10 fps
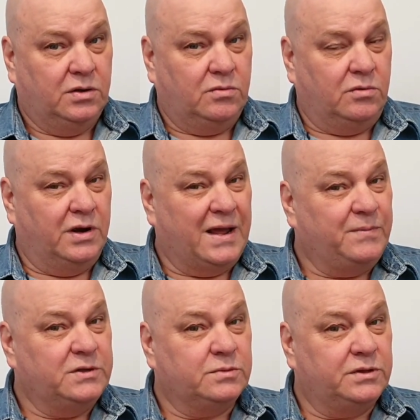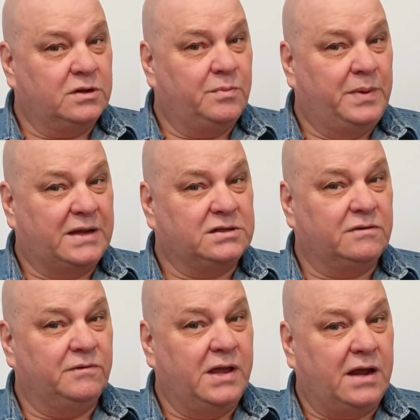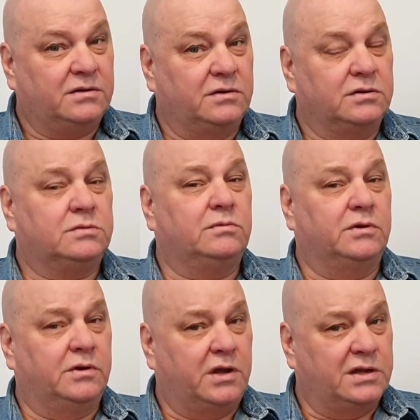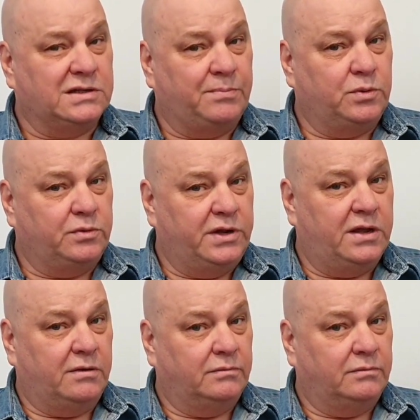What happens with the capacitor reactance, whether it goes up or down.